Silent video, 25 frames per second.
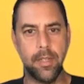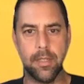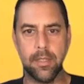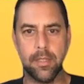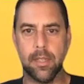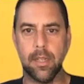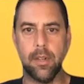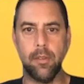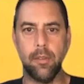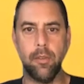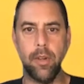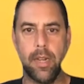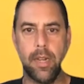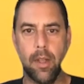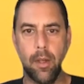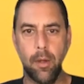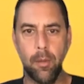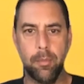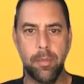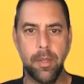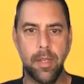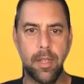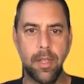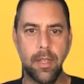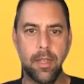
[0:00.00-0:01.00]
is going to
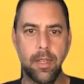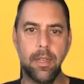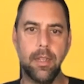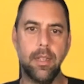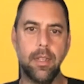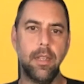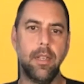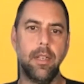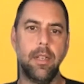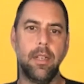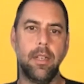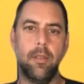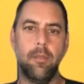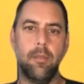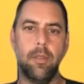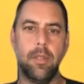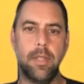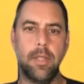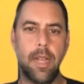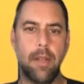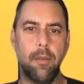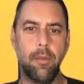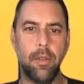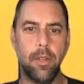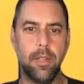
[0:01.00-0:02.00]
reopen, what
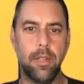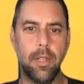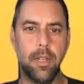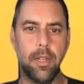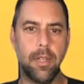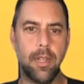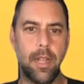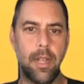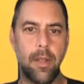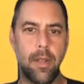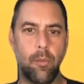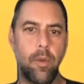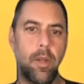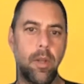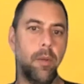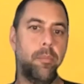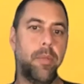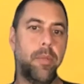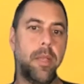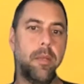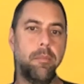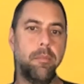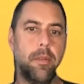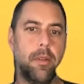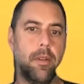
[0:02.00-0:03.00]
that will look like. Will
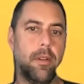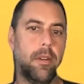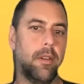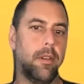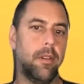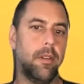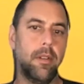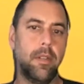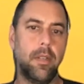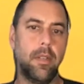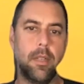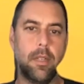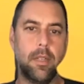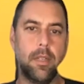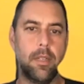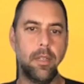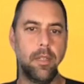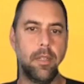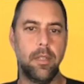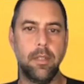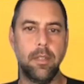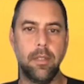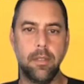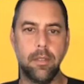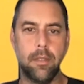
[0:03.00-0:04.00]
people
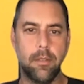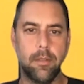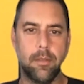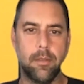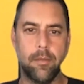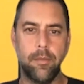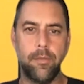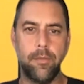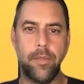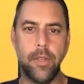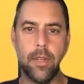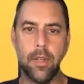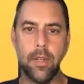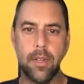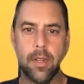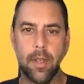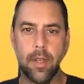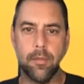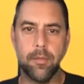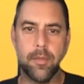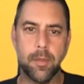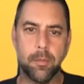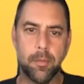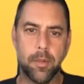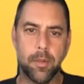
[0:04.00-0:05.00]
feel
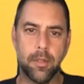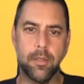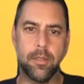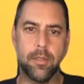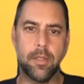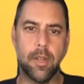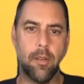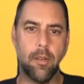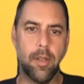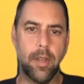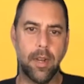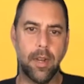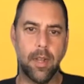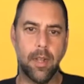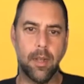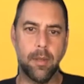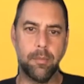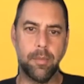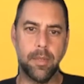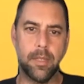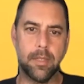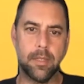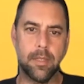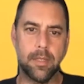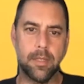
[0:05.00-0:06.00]
comfortable showing
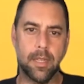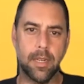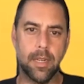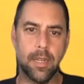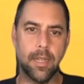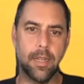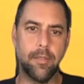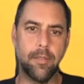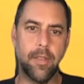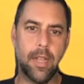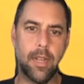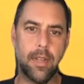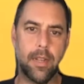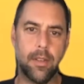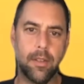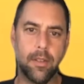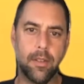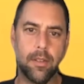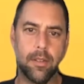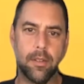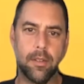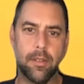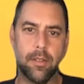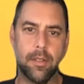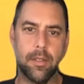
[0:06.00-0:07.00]
up and sitting in a
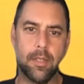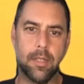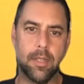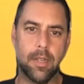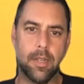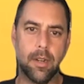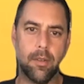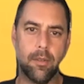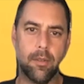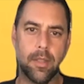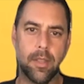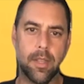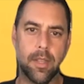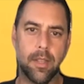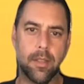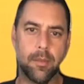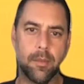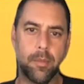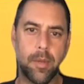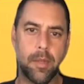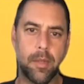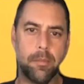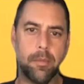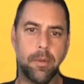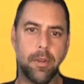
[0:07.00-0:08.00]
venue, with other
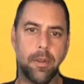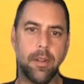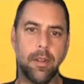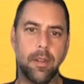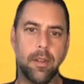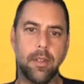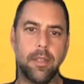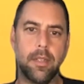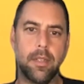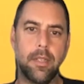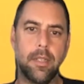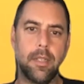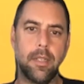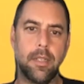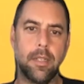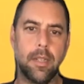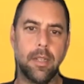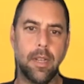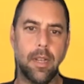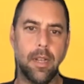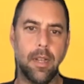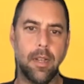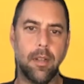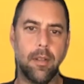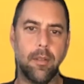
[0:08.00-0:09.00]
people?
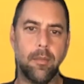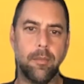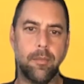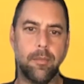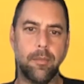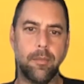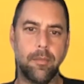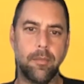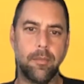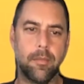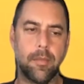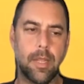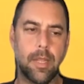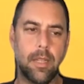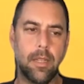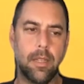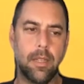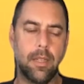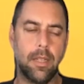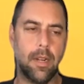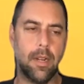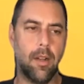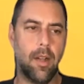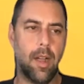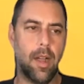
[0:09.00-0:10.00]

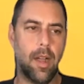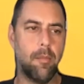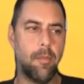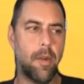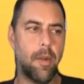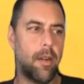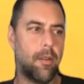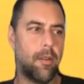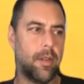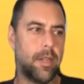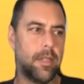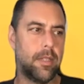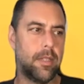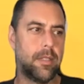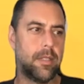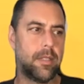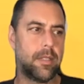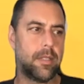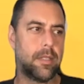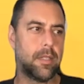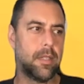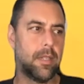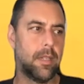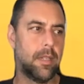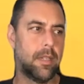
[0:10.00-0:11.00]
I'm
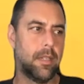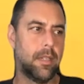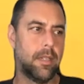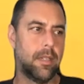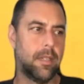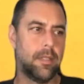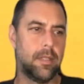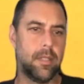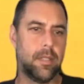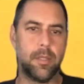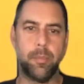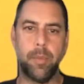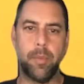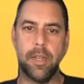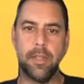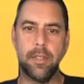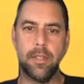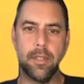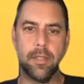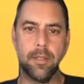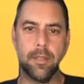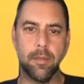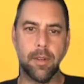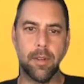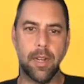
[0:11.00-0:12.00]
always
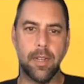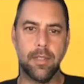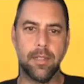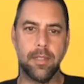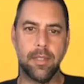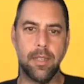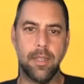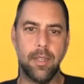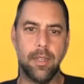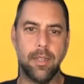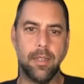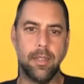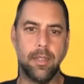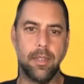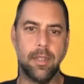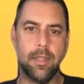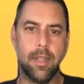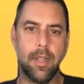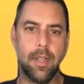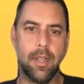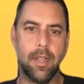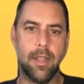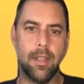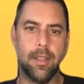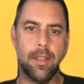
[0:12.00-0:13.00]
suspicious when I see
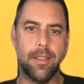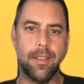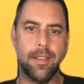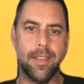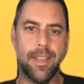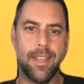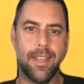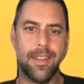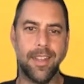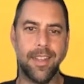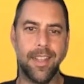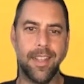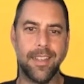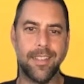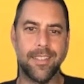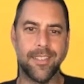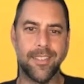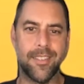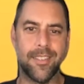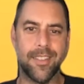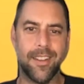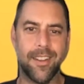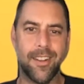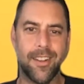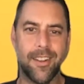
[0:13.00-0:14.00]
the headlines
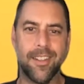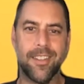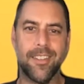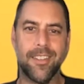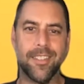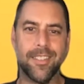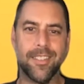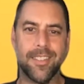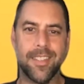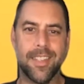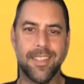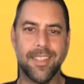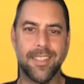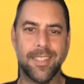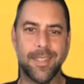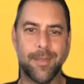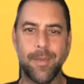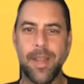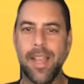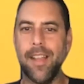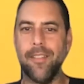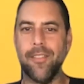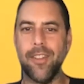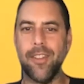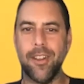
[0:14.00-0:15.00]
or the articles that seem
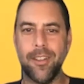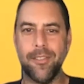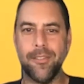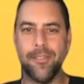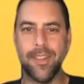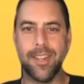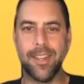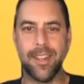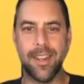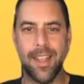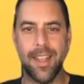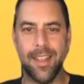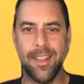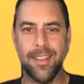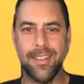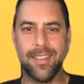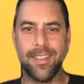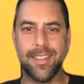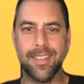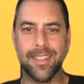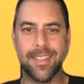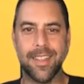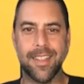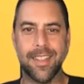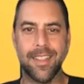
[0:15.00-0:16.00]
to have it all figured out,
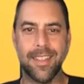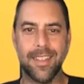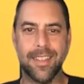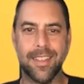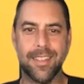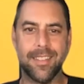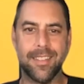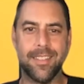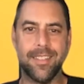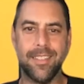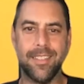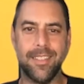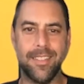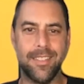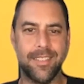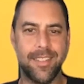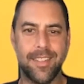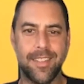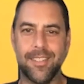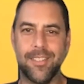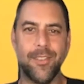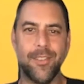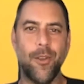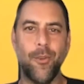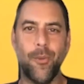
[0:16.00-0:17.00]
because I think
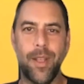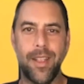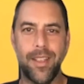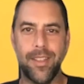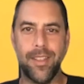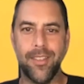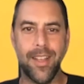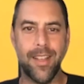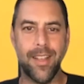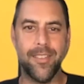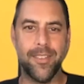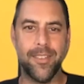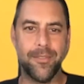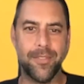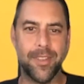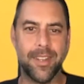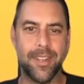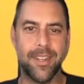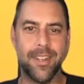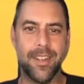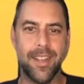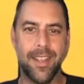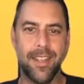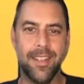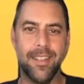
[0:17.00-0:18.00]
there's no way you have it
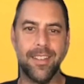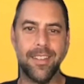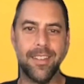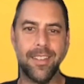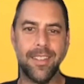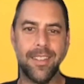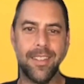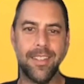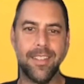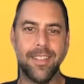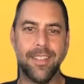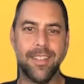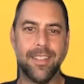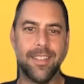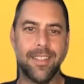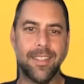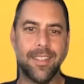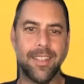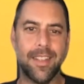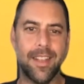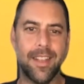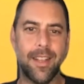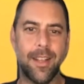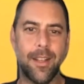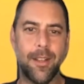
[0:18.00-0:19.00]
figured out.
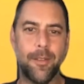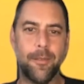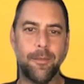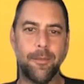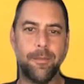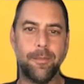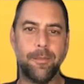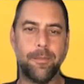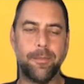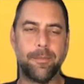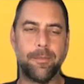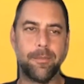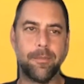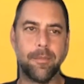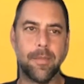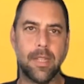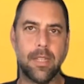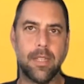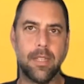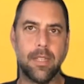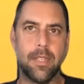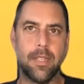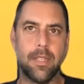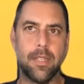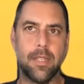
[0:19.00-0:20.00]

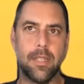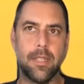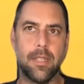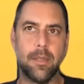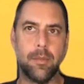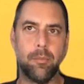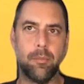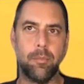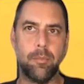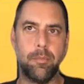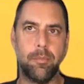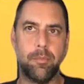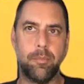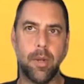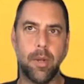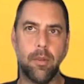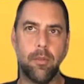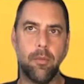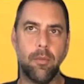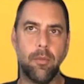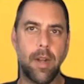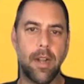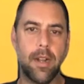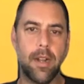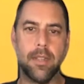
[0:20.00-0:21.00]
But
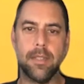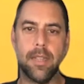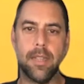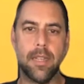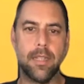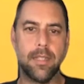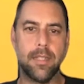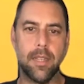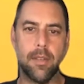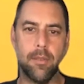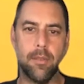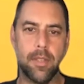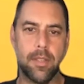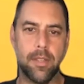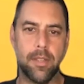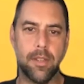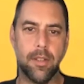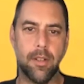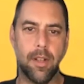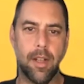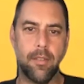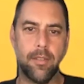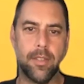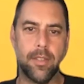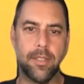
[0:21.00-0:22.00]
where does that sit with
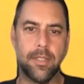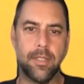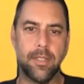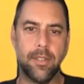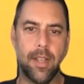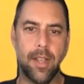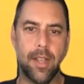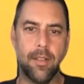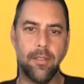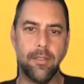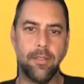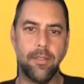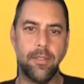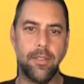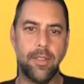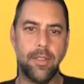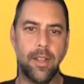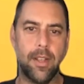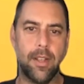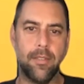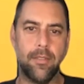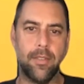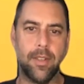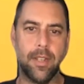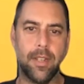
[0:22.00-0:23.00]
you? Obviously, you have
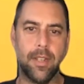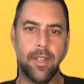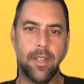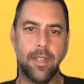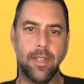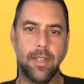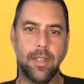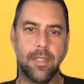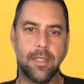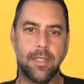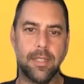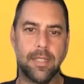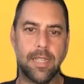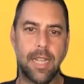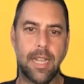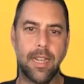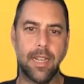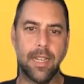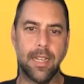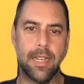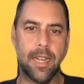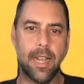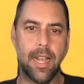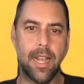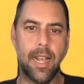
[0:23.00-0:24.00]
a stake
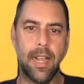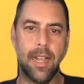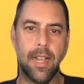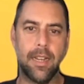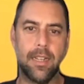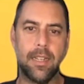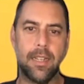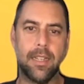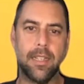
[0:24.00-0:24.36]
in that.